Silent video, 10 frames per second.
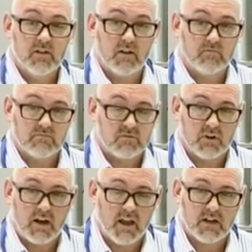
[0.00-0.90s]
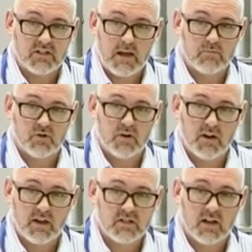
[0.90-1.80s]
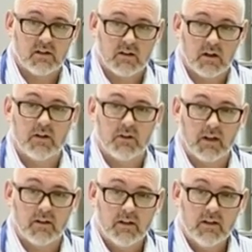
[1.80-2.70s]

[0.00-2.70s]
They haven't done any exams or any extended learning.